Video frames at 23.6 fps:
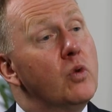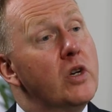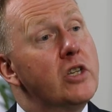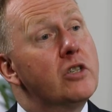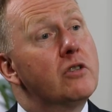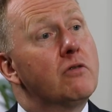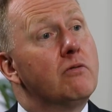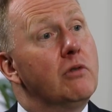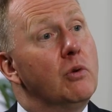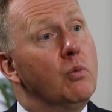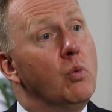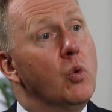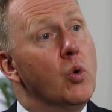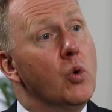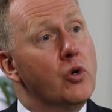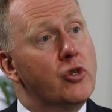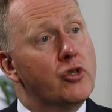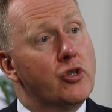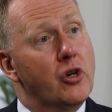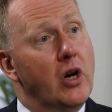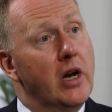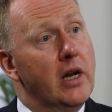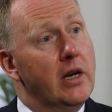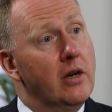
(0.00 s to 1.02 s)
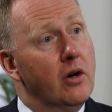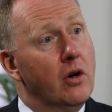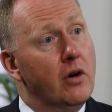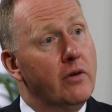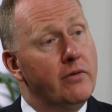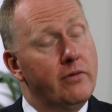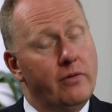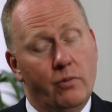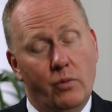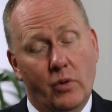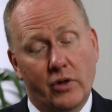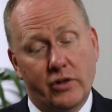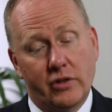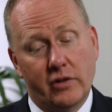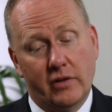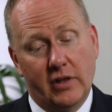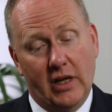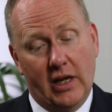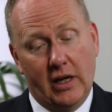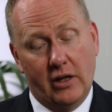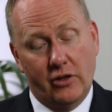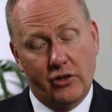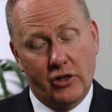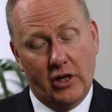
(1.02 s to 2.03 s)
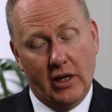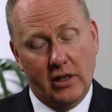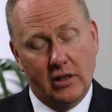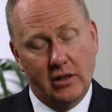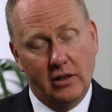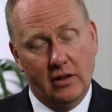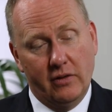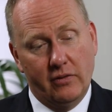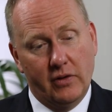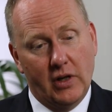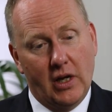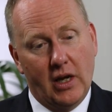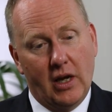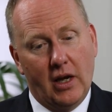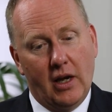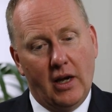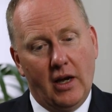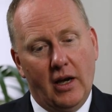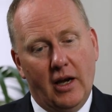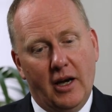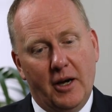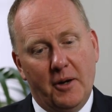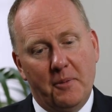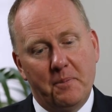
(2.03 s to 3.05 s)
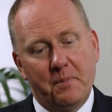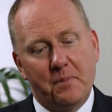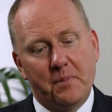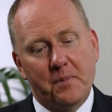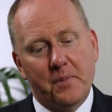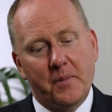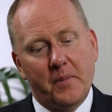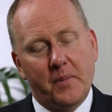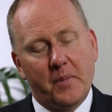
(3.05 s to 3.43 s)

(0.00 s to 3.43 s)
risk-reward trade-off wasn't that attractive. I